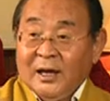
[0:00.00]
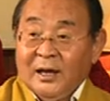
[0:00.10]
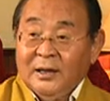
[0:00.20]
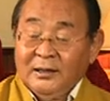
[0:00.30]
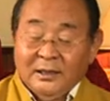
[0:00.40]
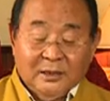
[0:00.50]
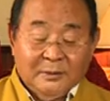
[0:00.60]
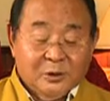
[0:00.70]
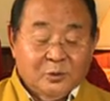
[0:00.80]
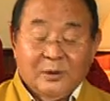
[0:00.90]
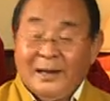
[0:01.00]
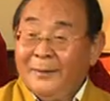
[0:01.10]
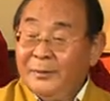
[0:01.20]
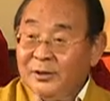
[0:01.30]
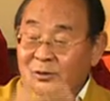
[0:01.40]
are a little bit too
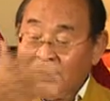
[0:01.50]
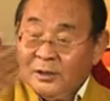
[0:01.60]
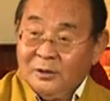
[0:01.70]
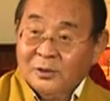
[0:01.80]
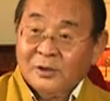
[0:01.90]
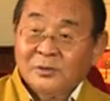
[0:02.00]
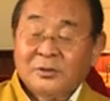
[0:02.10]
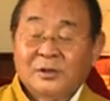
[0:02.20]
elaborate. You can look into